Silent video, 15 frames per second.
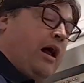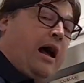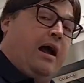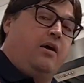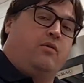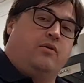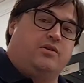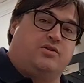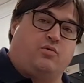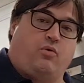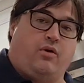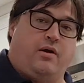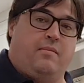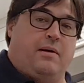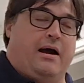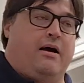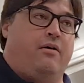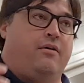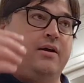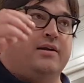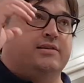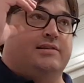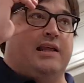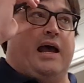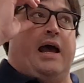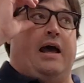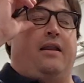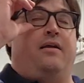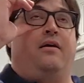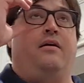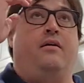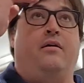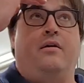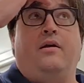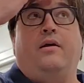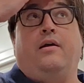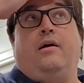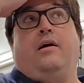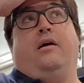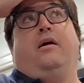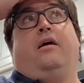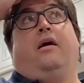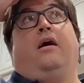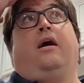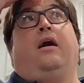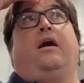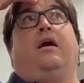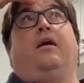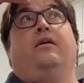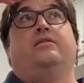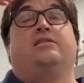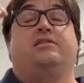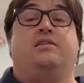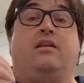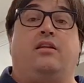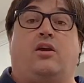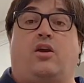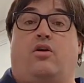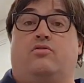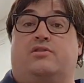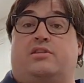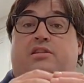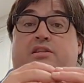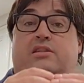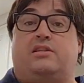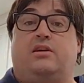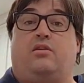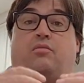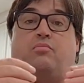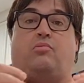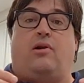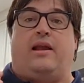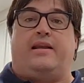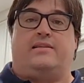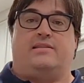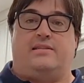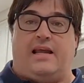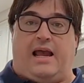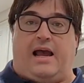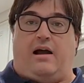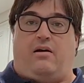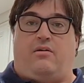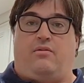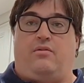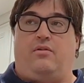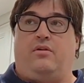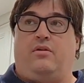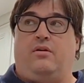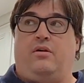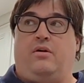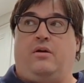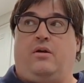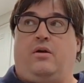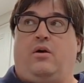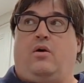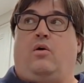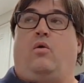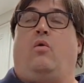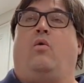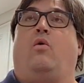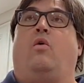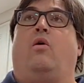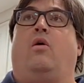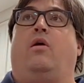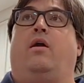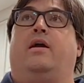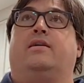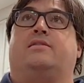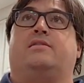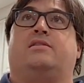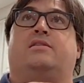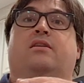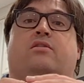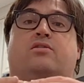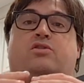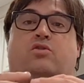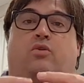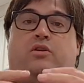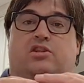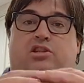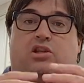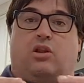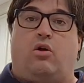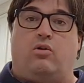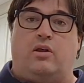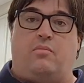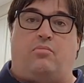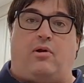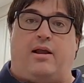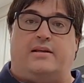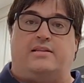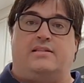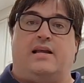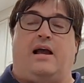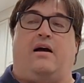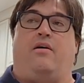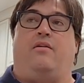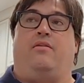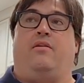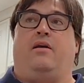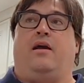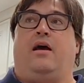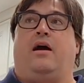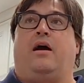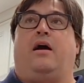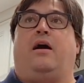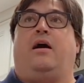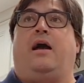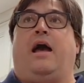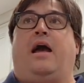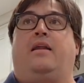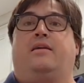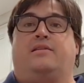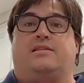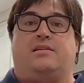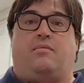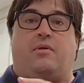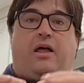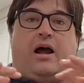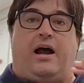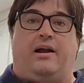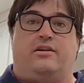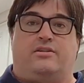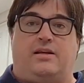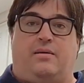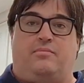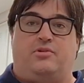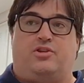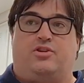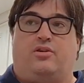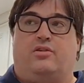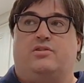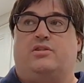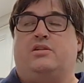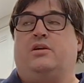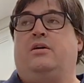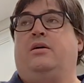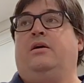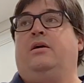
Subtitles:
I always worry about is that silicone still breaks down, or it still sort of slowly breaks down at some of the higher temperatures,